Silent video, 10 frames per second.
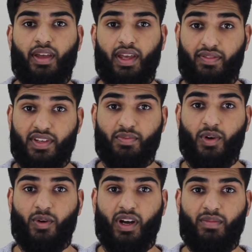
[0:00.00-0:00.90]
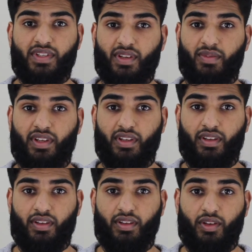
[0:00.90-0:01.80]
If this program is something
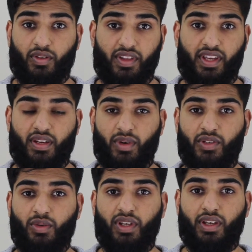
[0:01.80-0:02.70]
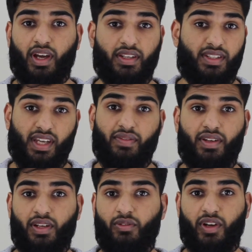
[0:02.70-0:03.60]
you're thinking about doing, I
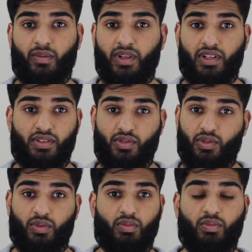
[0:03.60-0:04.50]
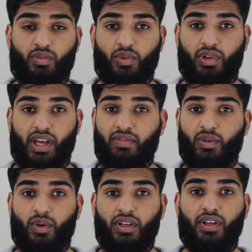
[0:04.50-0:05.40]
definitely recommend it to
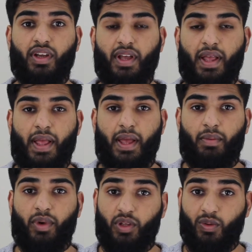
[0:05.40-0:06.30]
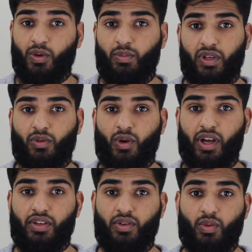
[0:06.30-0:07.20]
everyone. But you will be
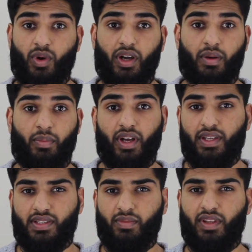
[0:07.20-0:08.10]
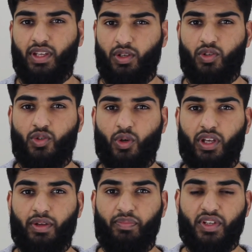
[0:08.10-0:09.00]
required to do work, but it's something that you
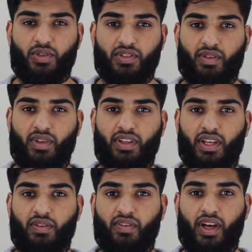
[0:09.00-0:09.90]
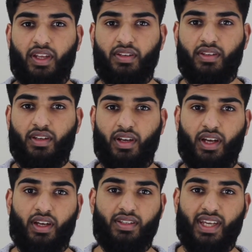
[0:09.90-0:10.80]
enjoy. It's not something that you find
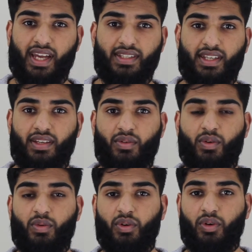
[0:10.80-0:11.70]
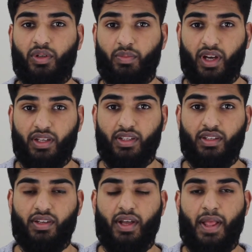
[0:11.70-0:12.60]
taxing or on a burden.